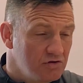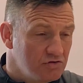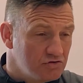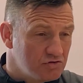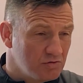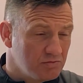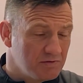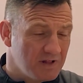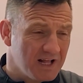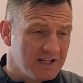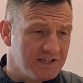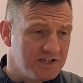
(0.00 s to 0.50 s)

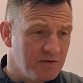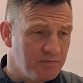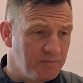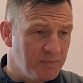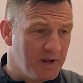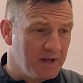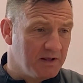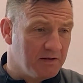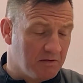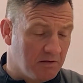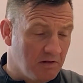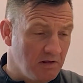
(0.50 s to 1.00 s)
So that's a
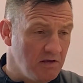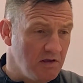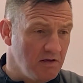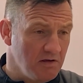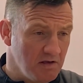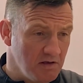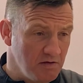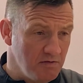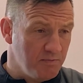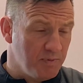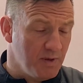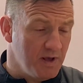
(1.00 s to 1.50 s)
big.
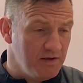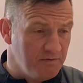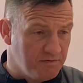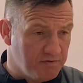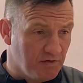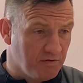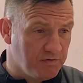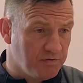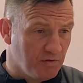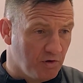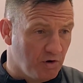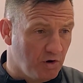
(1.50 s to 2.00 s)
You play
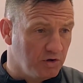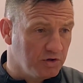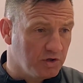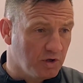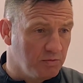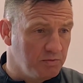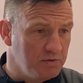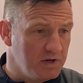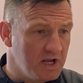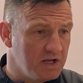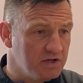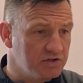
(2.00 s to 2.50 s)
for 4,
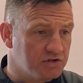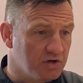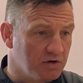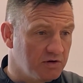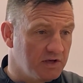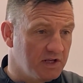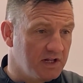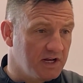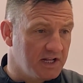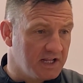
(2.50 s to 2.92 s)
don't you? So you're